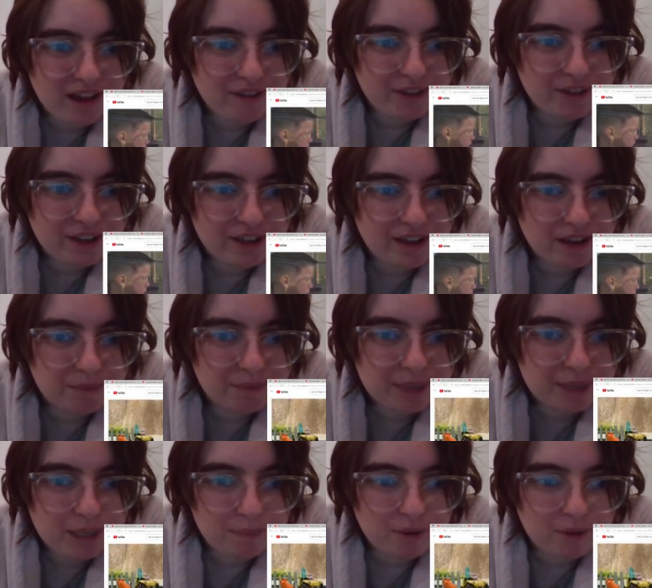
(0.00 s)
I love the
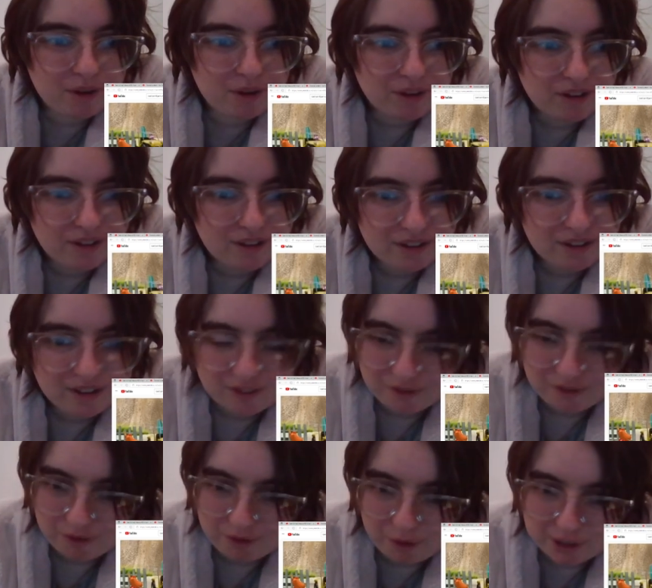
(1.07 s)
young people.
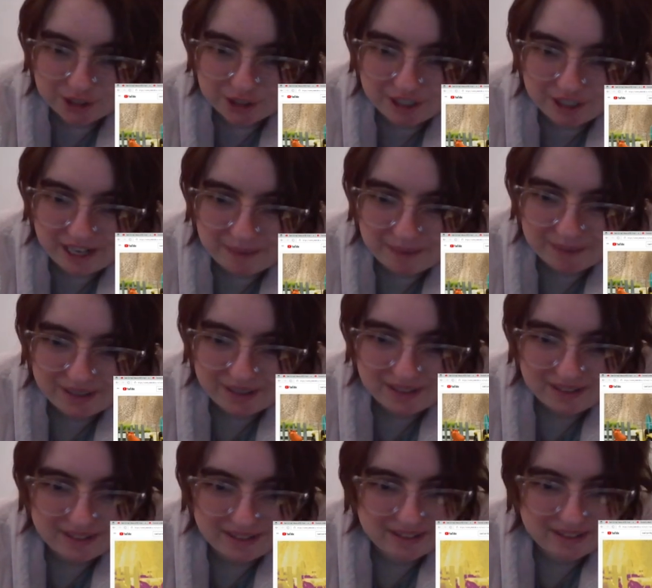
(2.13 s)
Forrest
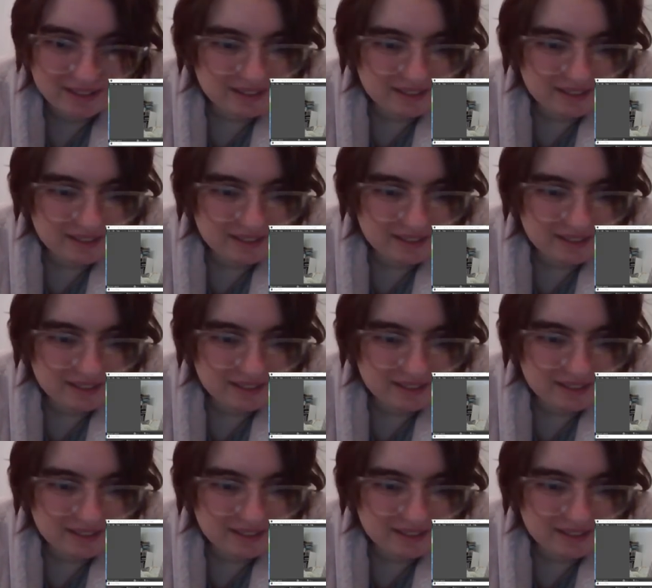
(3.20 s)
Gump.